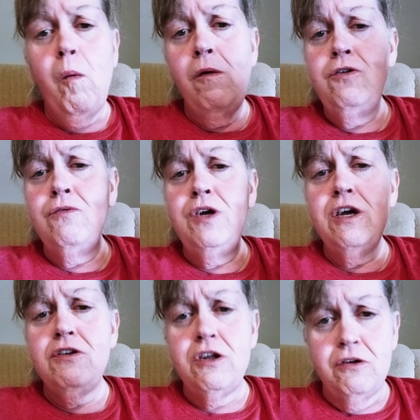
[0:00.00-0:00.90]
And then we
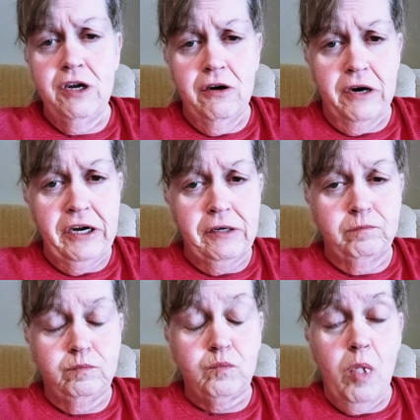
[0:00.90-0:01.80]
had another earache
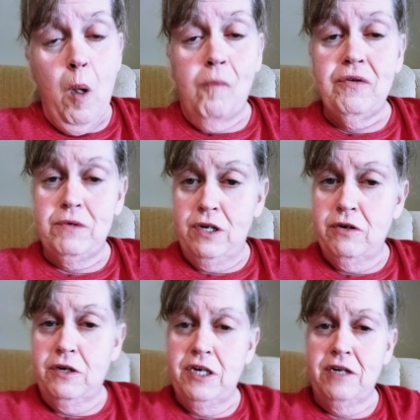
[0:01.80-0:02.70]
from
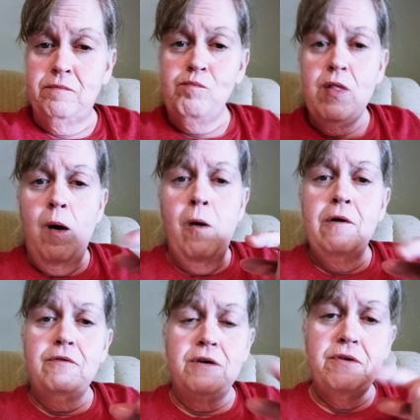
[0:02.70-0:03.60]
another kid.
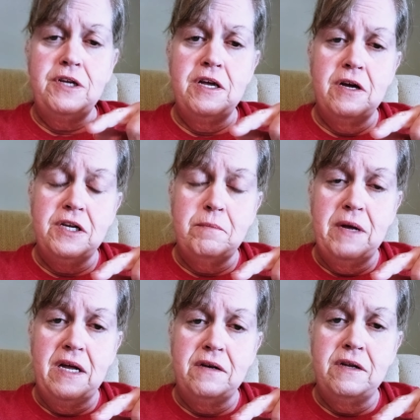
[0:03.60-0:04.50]
One would get on the
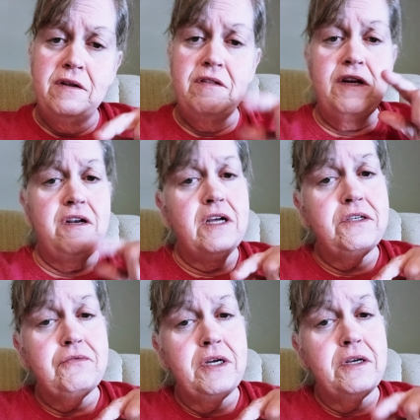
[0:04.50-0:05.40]
mend, then the
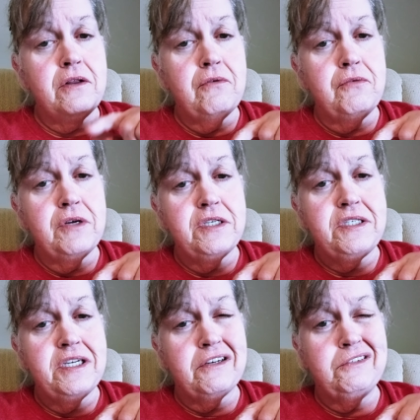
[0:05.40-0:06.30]
next week another one would get
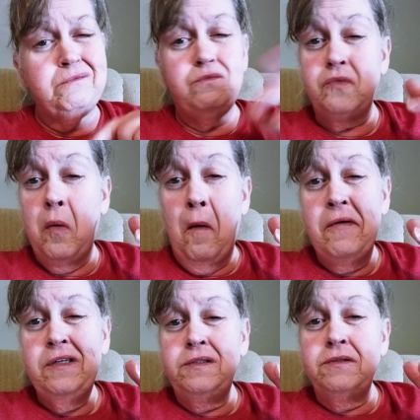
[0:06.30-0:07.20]
sick.
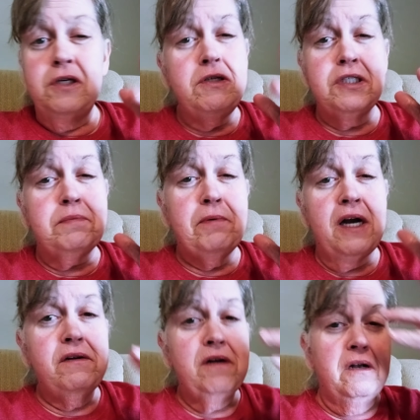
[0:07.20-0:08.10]
They're just
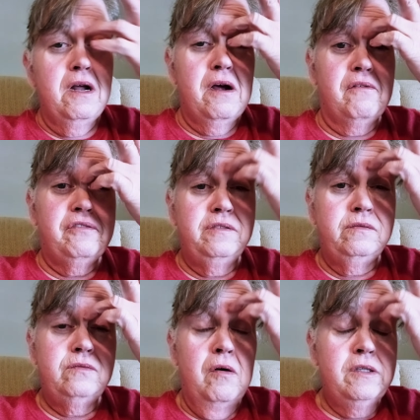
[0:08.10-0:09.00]
spreading the love.
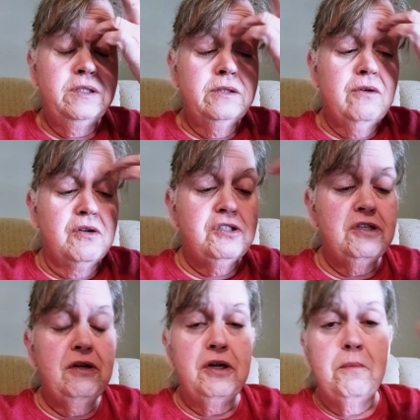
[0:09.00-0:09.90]
Well, the two
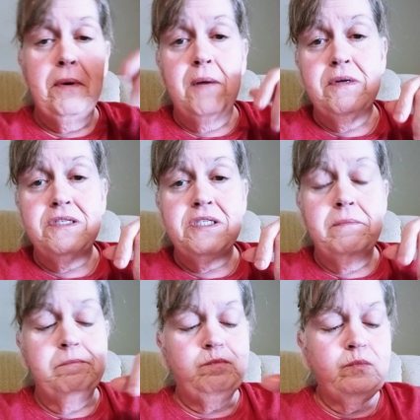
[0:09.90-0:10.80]
little bubbas
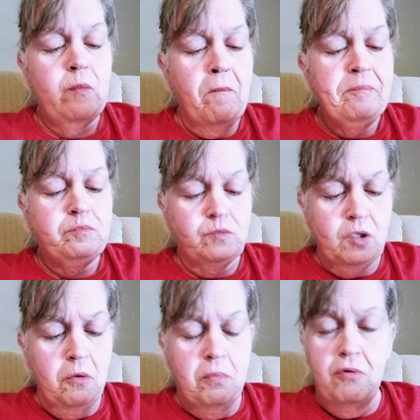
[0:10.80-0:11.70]

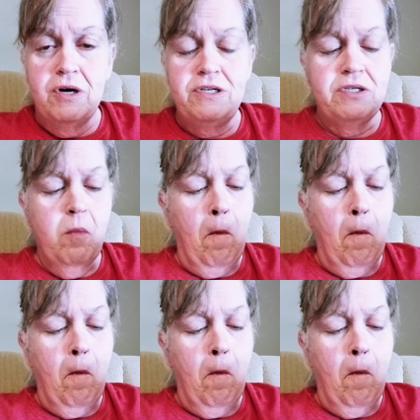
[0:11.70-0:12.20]
little boys.